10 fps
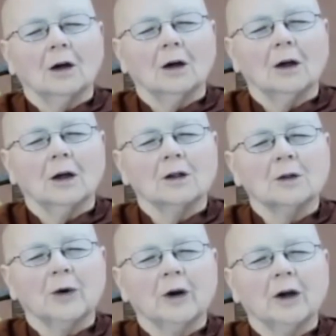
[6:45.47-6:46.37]

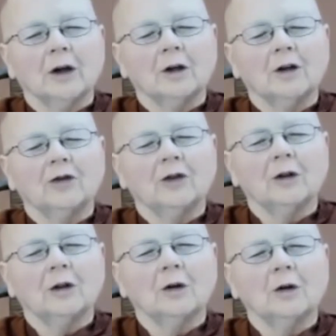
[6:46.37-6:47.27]
expand and
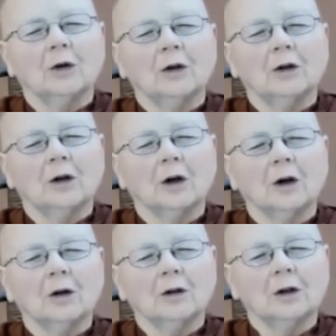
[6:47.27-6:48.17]
fill the
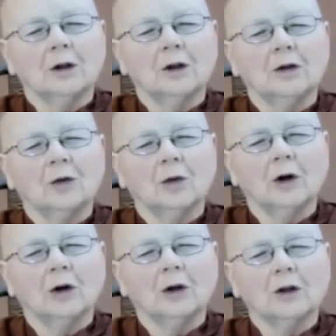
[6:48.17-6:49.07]
entirety of
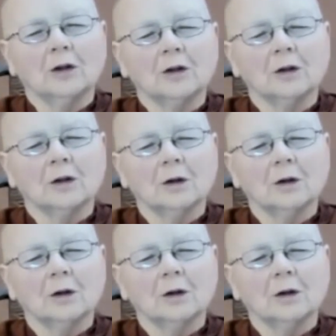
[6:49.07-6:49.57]
awareness.